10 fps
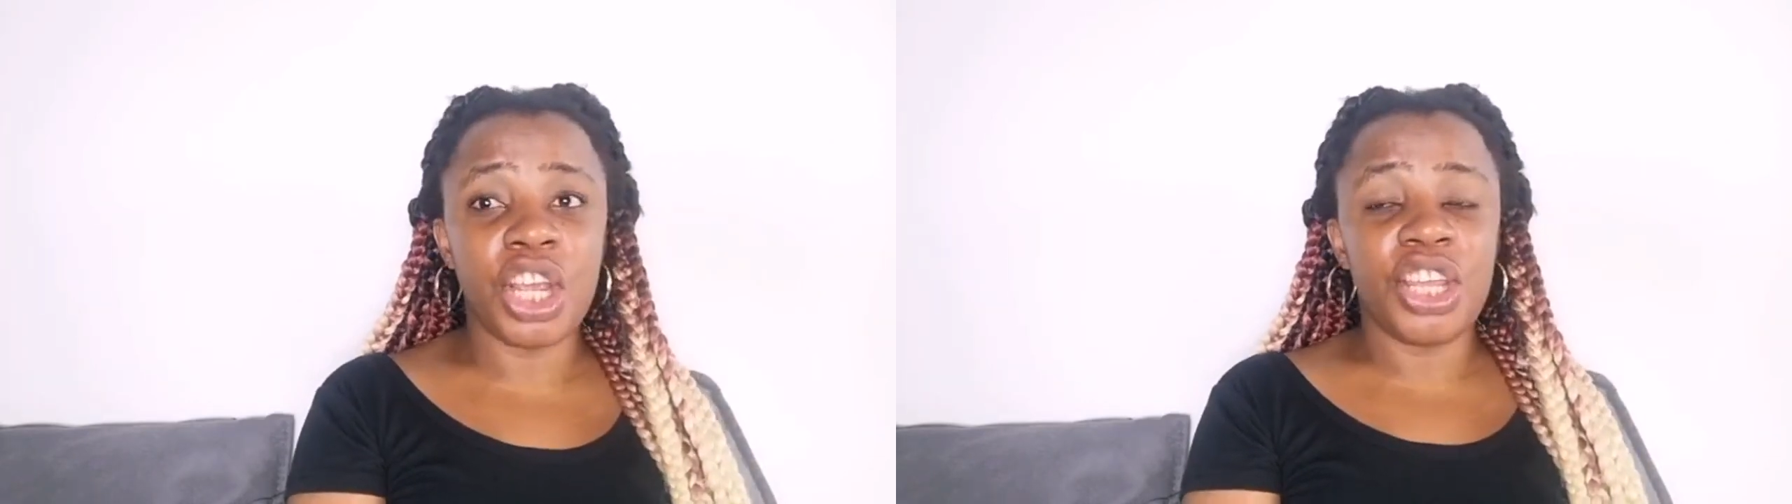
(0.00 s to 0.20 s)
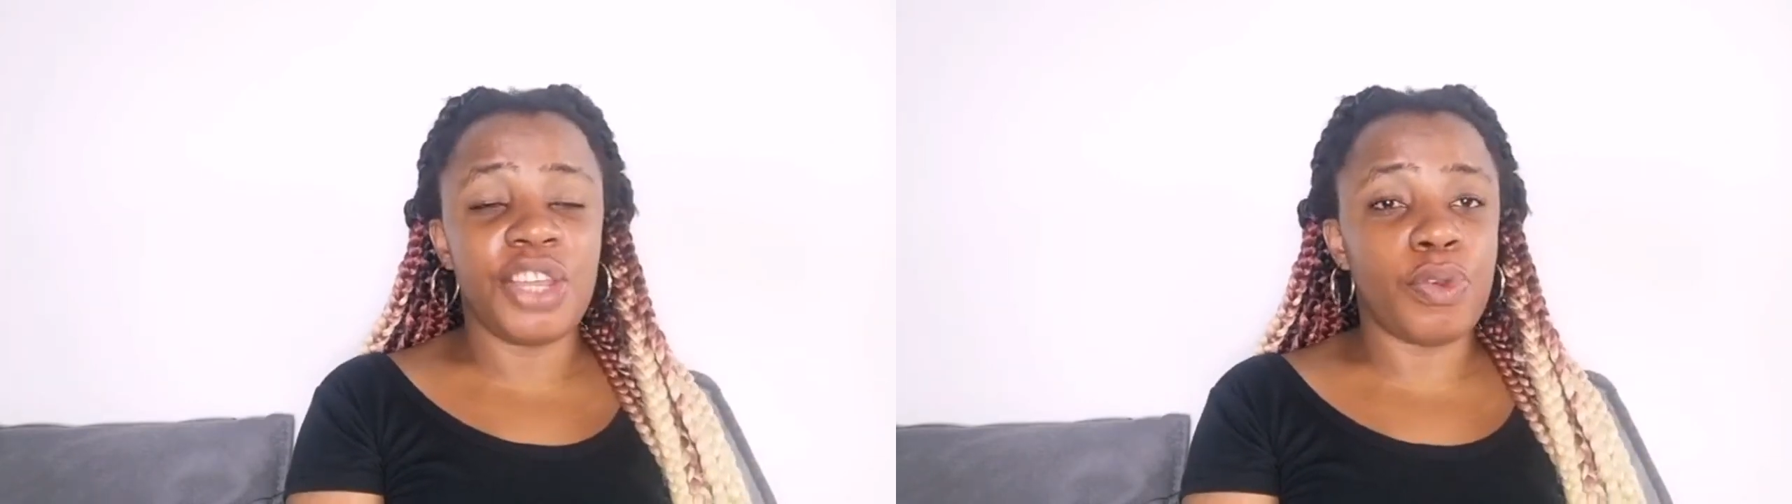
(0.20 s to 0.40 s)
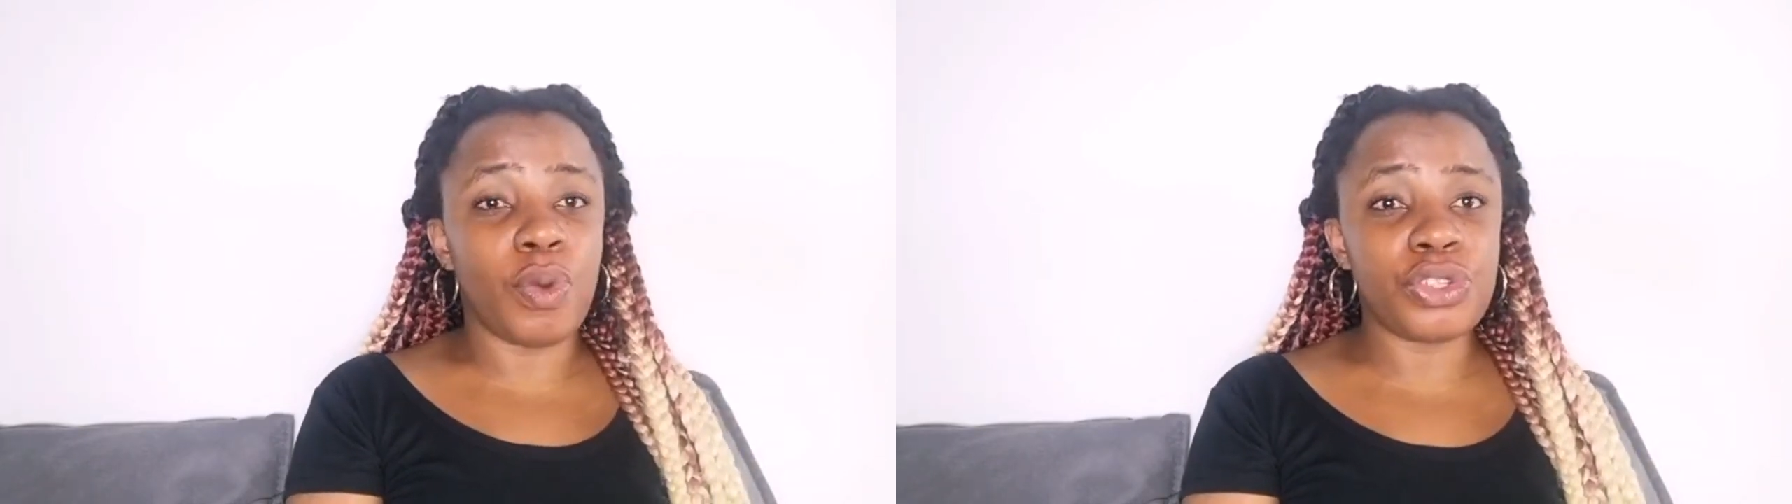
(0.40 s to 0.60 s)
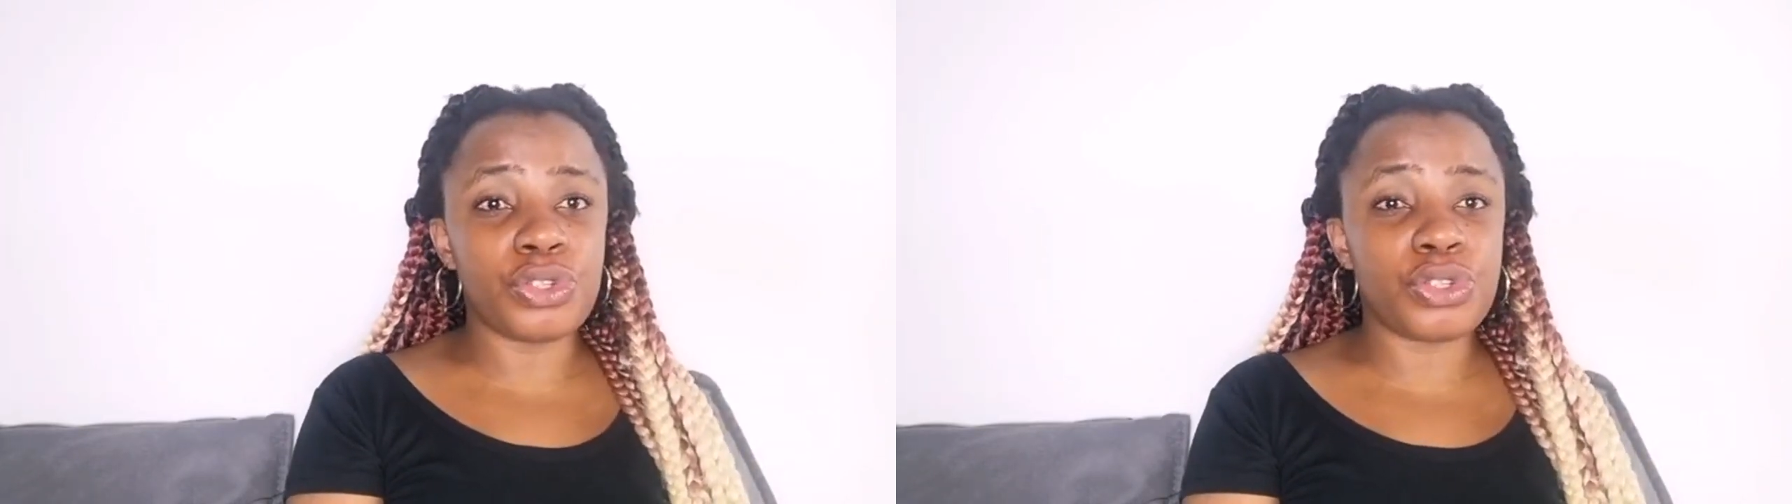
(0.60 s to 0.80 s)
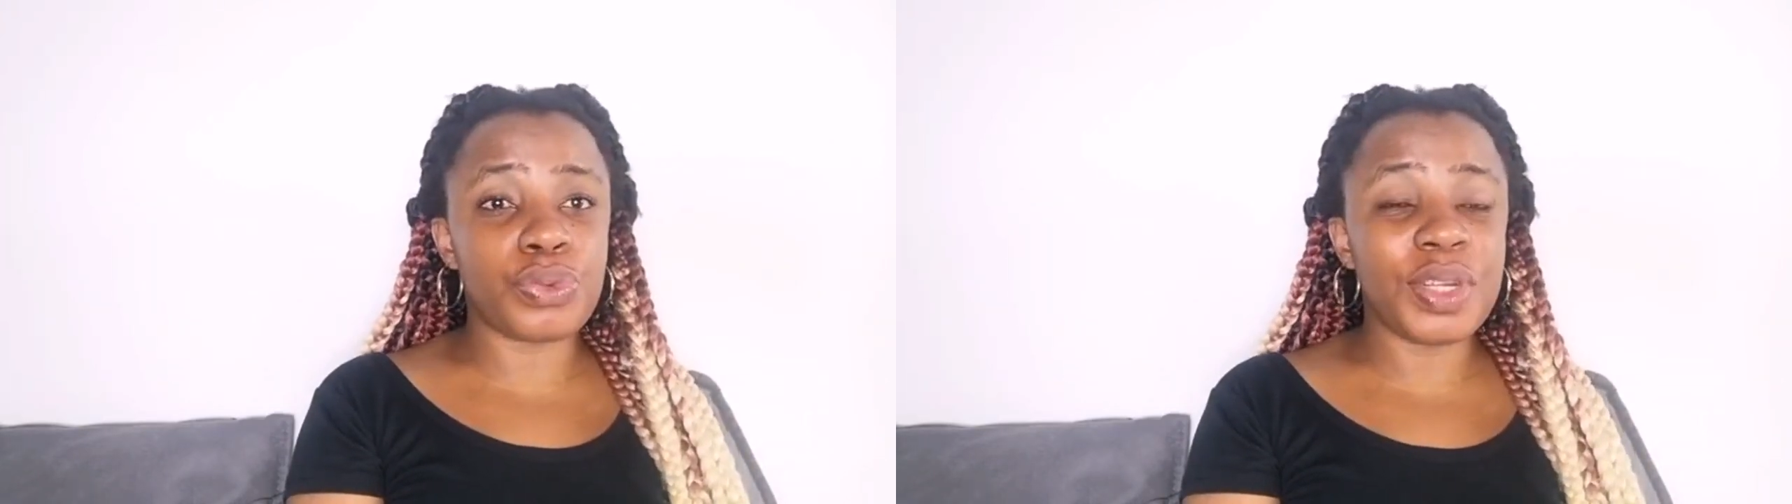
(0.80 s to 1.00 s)
If you want to
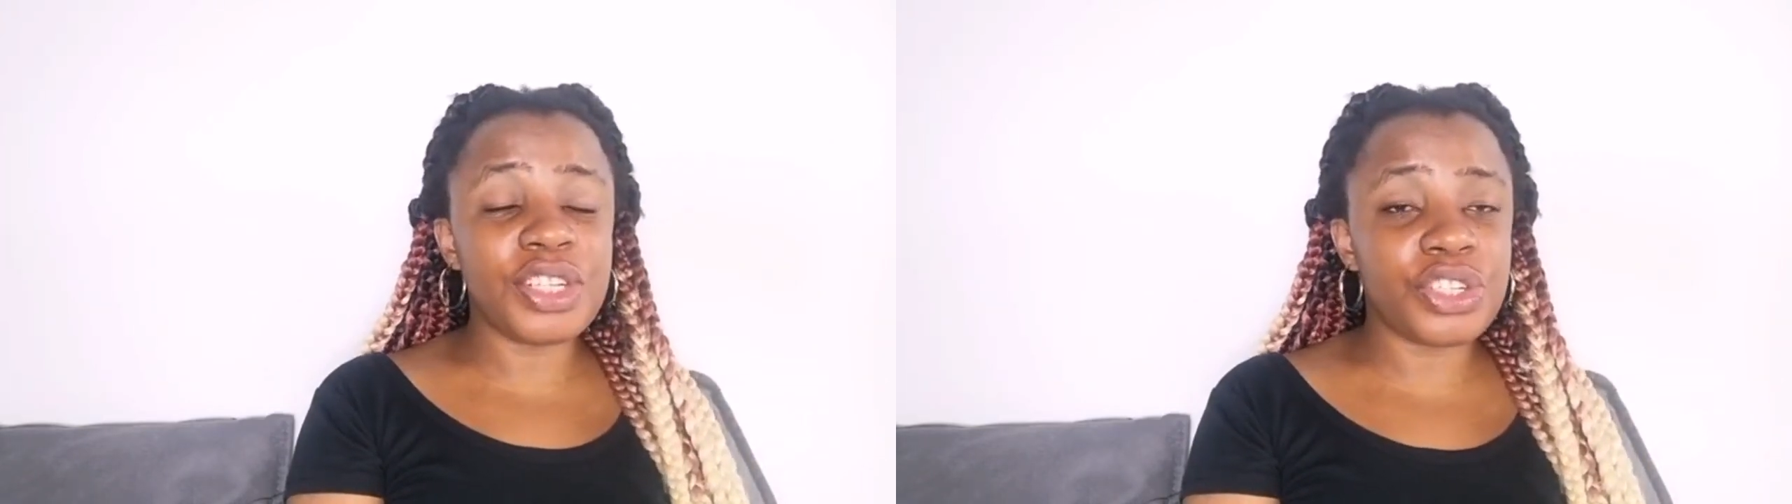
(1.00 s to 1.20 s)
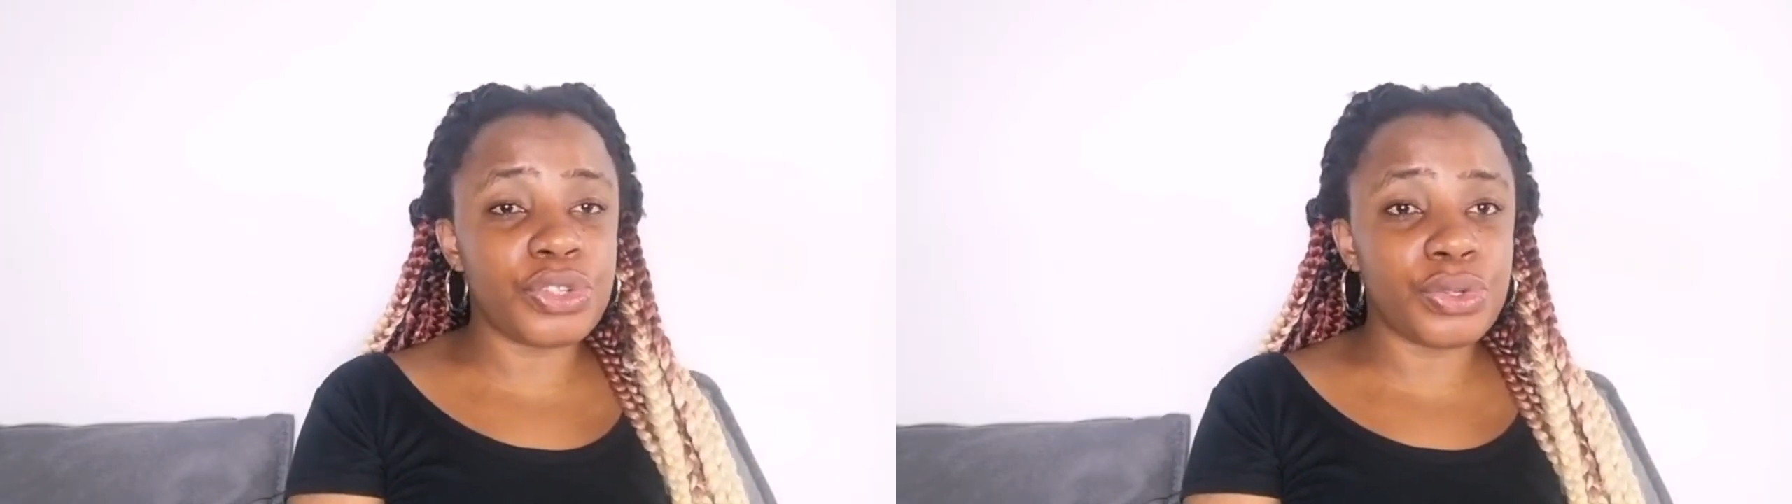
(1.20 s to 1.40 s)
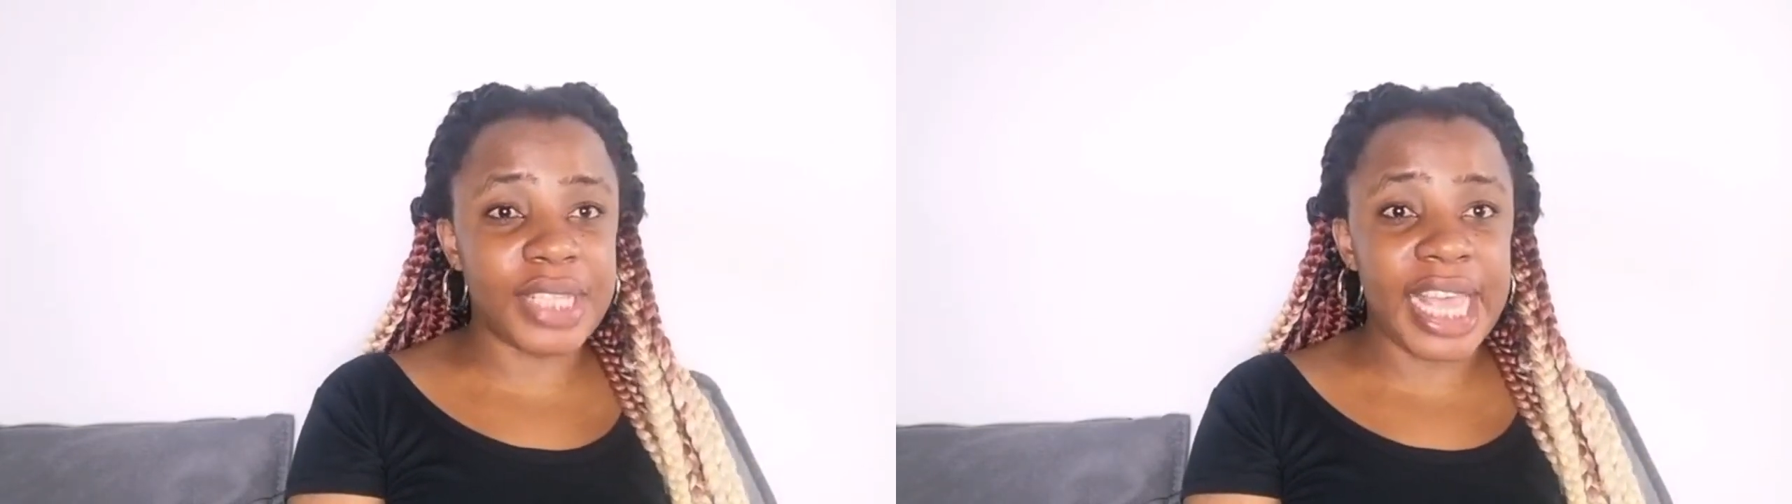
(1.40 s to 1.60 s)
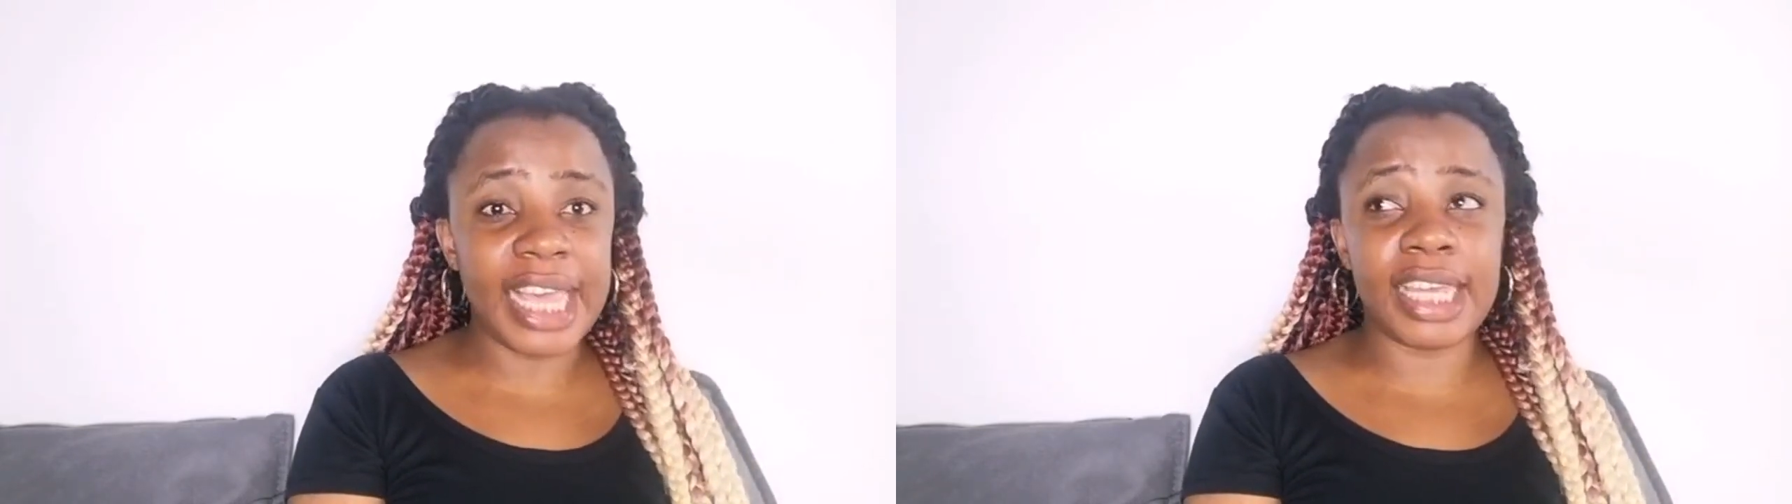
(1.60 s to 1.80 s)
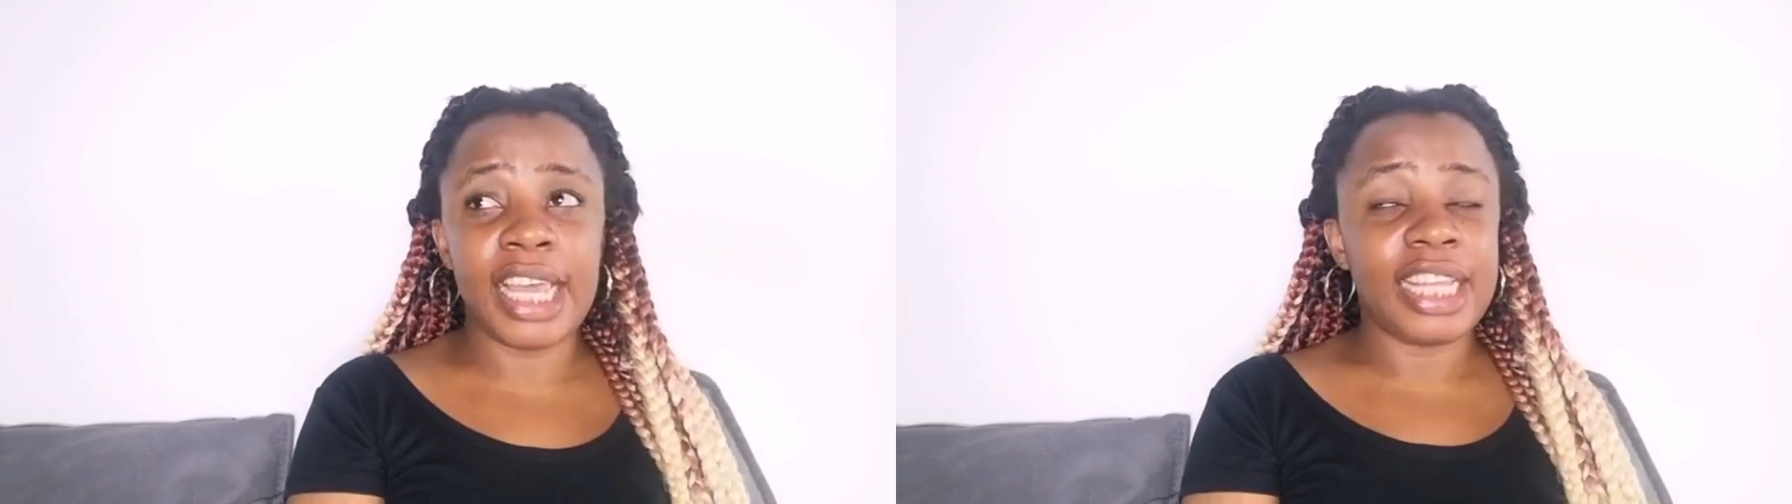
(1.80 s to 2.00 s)
switch to tech,